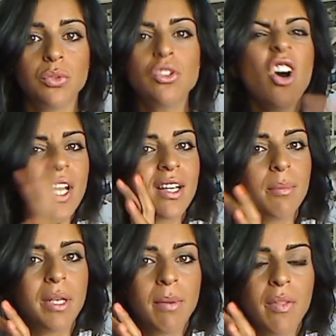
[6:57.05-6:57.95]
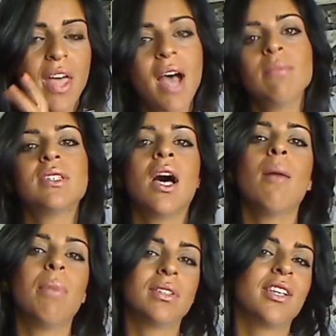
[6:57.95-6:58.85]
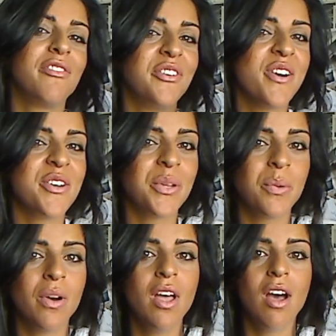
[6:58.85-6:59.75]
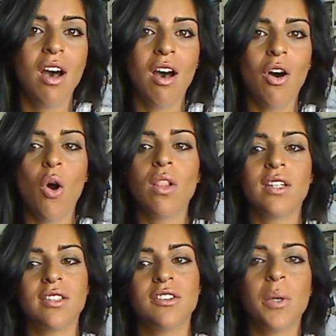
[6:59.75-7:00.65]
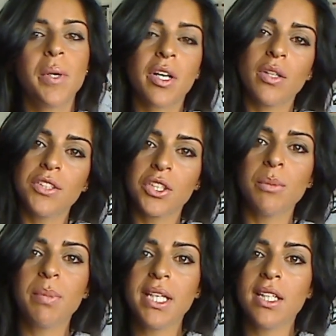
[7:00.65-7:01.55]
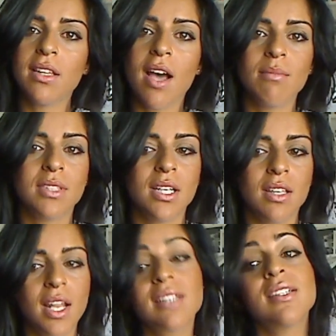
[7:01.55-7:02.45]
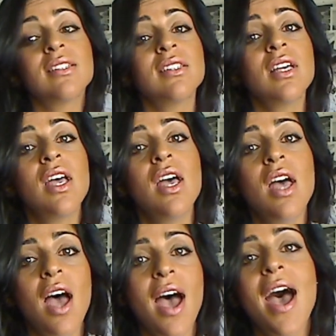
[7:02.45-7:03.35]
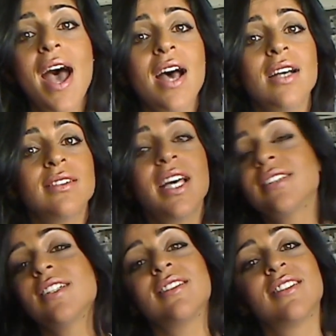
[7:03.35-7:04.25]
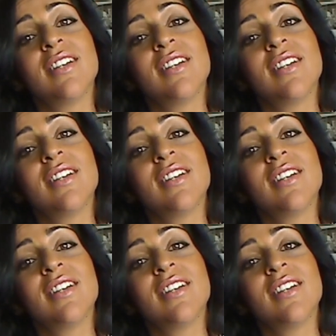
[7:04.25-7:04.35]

talk a little bit about the Hamza, but give you a new whole lesson. So we are going to complete the Hamza in the next lesson, and that's it.